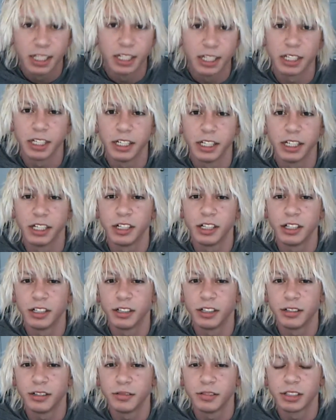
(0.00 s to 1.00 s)
She
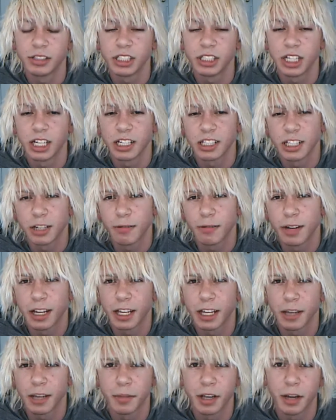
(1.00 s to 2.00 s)
ends up
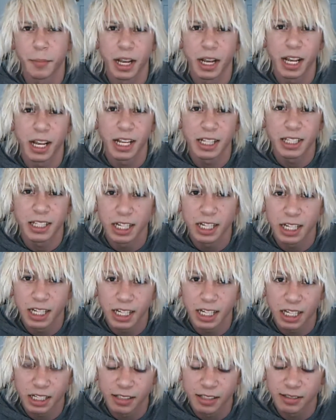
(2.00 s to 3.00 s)
waking me up at like
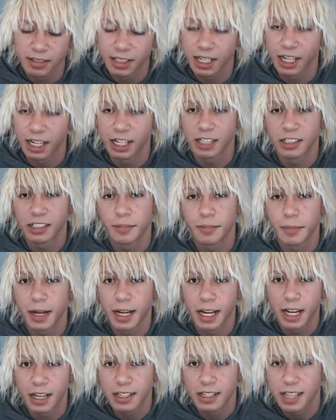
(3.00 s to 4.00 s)
10, getting to my
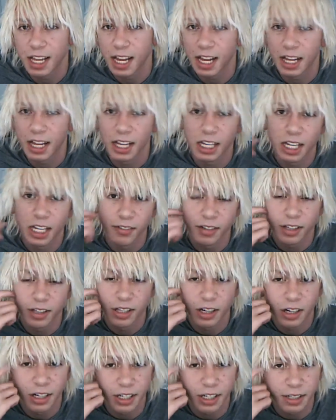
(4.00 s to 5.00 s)
house at
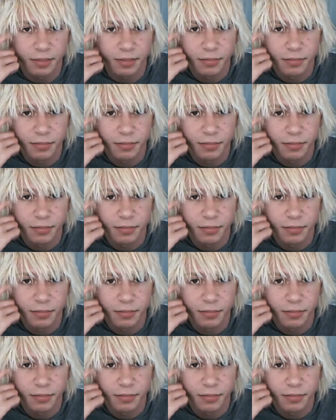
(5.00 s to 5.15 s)
11:30.